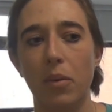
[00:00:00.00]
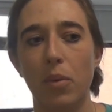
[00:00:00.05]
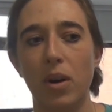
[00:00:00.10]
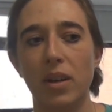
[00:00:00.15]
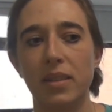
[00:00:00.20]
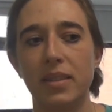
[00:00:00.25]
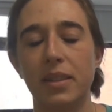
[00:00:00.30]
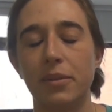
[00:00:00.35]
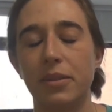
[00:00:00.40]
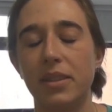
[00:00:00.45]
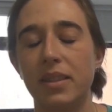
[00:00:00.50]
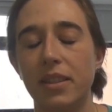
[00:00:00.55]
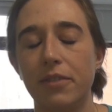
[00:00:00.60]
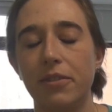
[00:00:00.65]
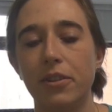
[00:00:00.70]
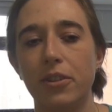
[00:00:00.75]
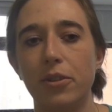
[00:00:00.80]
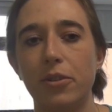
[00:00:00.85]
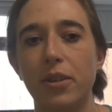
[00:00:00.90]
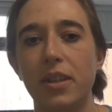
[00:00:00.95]
Whilst it was
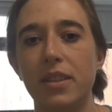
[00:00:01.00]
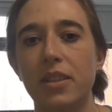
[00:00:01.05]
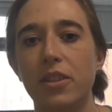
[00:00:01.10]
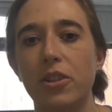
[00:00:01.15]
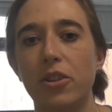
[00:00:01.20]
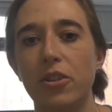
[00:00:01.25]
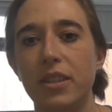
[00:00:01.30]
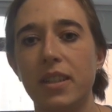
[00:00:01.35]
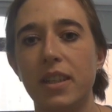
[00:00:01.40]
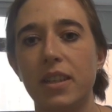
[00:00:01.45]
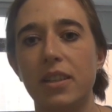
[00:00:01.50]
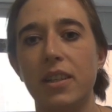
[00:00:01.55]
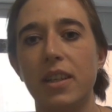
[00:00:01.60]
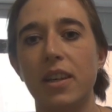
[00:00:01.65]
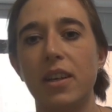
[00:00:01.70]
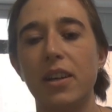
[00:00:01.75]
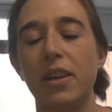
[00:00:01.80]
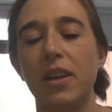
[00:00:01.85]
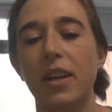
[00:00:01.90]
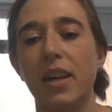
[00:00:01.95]
difficult as a doctor
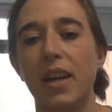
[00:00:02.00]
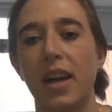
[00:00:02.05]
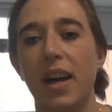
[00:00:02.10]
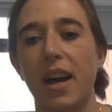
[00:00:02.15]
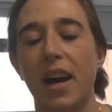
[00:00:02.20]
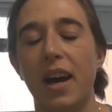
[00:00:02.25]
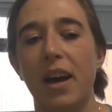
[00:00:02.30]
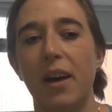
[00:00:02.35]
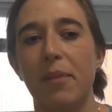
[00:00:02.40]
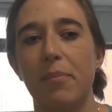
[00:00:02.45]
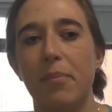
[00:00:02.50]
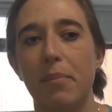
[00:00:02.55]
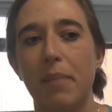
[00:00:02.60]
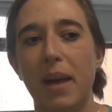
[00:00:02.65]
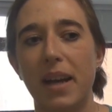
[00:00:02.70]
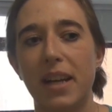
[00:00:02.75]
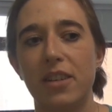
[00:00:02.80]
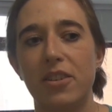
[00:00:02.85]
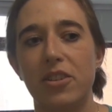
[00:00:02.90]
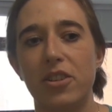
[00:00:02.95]
to
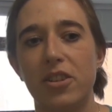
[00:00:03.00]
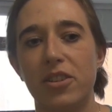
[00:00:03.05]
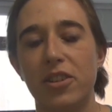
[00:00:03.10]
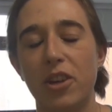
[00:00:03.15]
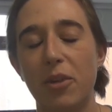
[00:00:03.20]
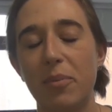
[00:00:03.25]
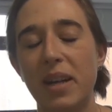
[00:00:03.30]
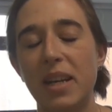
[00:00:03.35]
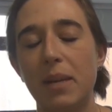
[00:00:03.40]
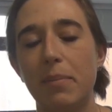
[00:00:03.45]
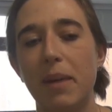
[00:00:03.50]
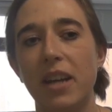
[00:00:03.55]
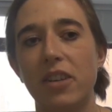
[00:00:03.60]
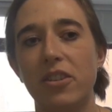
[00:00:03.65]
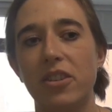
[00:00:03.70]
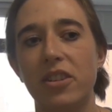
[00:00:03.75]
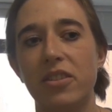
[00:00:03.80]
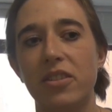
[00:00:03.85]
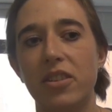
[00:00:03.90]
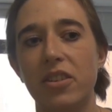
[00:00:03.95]
manage so many
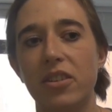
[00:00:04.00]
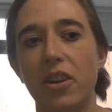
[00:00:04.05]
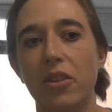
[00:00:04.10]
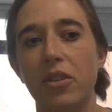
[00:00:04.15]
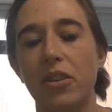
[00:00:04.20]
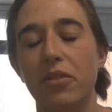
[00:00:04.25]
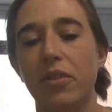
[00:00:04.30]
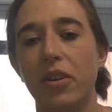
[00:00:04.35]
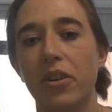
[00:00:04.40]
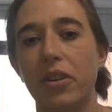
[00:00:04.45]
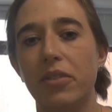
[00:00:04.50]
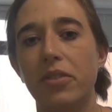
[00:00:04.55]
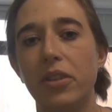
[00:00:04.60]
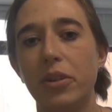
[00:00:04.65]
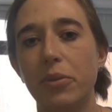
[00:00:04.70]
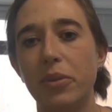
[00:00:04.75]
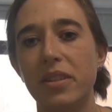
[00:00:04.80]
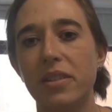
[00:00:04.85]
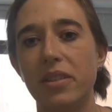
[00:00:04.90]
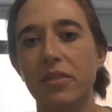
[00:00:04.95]
patients and know that very
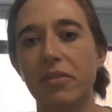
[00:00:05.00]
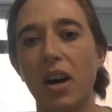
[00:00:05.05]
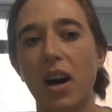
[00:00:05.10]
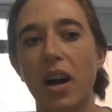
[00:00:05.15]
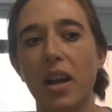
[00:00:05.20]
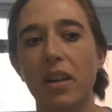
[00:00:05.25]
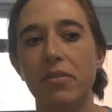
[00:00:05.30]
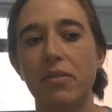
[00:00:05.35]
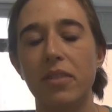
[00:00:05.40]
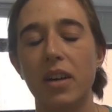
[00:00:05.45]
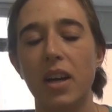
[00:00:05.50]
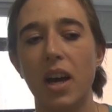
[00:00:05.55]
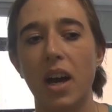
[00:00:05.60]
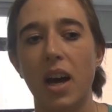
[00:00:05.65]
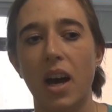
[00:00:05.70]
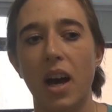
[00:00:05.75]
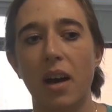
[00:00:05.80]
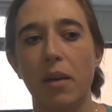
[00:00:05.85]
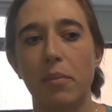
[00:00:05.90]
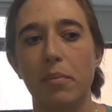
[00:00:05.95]
few would survive,
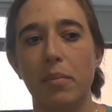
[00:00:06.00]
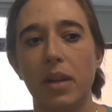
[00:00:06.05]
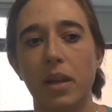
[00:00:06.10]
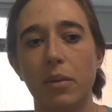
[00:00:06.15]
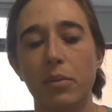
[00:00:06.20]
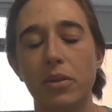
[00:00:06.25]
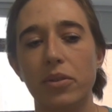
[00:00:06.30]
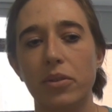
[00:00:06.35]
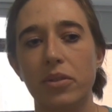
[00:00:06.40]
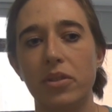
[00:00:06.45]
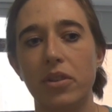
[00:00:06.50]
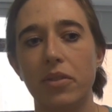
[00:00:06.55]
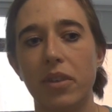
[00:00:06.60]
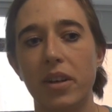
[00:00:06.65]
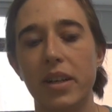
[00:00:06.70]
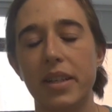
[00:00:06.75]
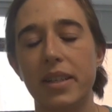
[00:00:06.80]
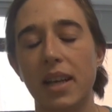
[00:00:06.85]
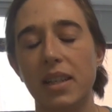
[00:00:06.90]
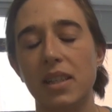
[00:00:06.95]
it was also
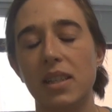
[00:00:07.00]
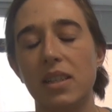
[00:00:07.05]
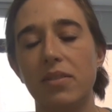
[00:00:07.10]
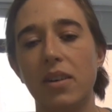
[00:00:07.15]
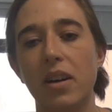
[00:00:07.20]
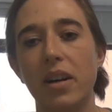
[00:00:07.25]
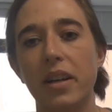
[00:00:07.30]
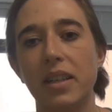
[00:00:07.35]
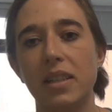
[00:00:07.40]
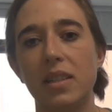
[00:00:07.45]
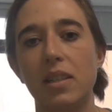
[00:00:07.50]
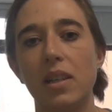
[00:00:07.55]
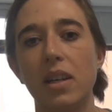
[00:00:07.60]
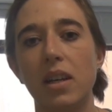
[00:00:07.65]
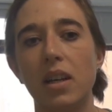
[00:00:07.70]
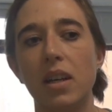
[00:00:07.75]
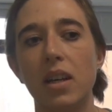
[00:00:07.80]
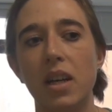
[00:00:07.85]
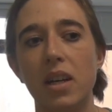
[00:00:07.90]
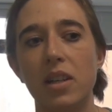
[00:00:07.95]
very satisfying
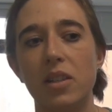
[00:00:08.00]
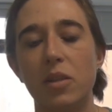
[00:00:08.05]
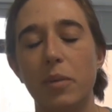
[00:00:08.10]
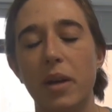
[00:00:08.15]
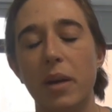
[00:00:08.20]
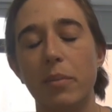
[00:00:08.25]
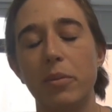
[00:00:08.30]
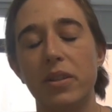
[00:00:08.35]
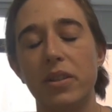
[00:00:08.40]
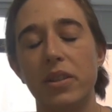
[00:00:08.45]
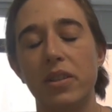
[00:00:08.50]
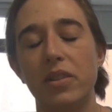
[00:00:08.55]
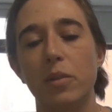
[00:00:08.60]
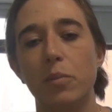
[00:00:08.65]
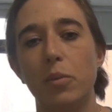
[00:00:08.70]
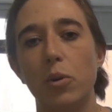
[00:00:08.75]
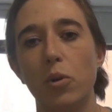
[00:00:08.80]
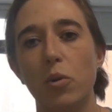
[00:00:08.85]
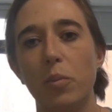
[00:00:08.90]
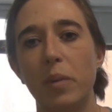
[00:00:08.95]
to be able to
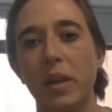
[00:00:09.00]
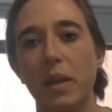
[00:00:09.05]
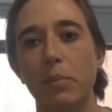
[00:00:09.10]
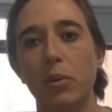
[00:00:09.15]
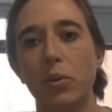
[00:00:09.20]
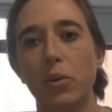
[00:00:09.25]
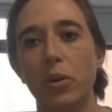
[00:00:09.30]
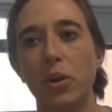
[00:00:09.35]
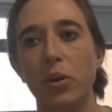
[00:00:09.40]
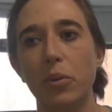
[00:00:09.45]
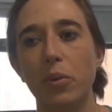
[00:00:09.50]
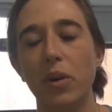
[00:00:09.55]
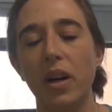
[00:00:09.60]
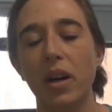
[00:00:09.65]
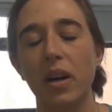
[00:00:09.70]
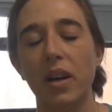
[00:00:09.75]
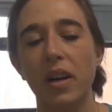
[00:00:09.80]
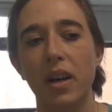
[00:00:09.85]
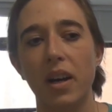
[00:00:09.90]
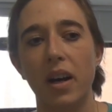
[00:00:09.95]
support people who
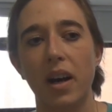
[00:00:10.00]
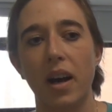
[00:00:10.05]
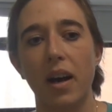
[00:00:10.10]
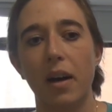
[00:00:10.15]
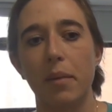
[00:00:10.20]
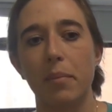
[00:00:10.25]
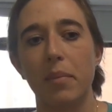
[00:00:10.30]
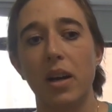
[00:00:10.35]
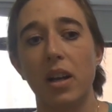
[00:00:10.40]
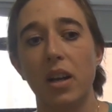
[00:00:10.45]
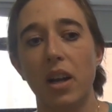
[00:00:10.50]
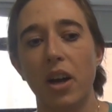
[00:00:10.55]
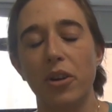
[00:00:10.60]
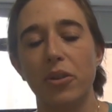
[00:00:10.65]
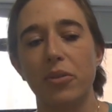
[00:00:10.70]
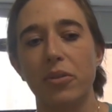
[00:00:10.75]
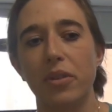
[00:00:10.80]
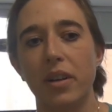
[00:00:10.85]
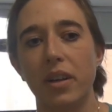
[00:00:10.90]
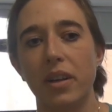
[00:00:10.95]
were
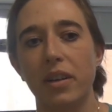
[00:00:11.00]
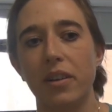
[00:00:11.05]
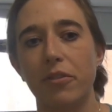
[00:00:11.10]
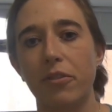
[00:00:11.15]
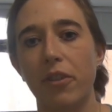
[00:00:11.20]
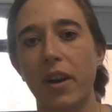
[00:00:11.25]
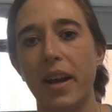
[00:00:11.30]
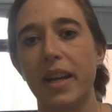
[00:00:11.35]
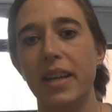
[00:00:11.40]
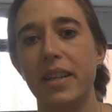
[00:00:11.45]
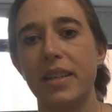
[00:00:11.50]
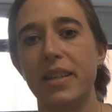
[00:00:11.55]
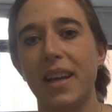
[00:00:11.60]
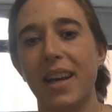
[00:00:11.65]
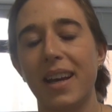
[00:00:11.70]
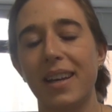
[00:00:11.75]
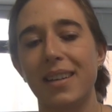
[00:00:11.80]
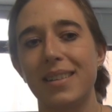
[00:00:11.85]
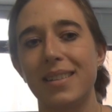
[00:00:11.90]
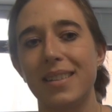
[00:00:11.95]
alone and afraid
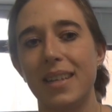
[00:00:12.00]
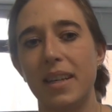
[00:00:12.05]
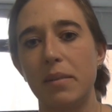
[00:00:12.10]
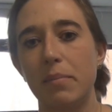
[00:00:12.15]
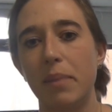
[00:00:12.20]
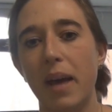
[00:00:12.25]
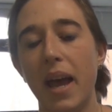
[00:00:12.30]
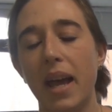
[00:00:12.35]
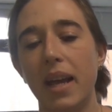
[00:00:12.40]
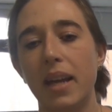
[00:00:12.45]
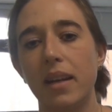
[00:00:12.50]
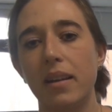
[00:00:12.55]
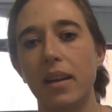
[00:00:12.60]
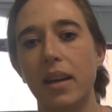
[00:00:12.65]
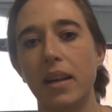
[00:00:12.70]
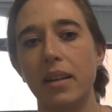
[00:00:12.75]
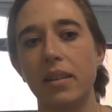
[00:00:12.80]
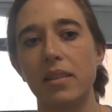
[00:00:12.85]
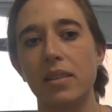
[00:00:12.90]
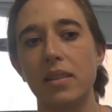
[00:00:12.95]
and in pain,
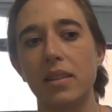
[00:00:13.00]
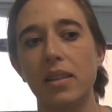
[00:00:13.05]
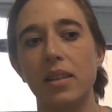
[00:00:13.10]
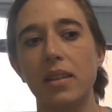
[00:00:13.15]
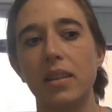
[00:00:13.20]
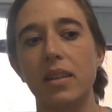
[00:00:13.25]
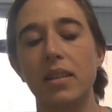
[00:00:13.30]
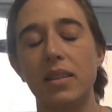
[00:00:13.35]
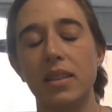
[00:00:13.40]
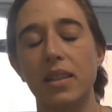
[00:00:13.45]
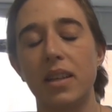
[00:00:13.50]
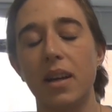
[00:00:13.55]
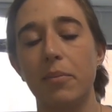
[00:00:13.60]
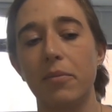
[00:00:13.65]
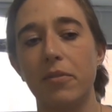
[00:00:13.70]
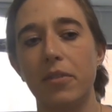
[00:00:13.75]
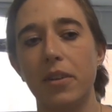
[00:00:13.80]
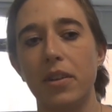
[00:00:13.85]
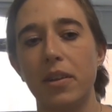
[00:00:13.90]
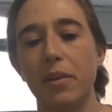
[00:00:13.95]
and to
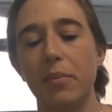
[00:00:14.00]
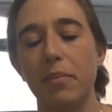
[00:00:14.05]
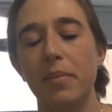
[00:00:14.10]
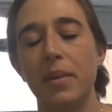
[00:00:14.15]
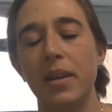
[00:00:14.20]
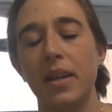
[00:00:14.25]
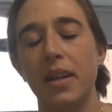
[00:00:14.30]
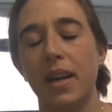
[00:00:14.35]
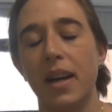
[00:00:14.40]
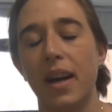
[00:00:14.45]
comfort them,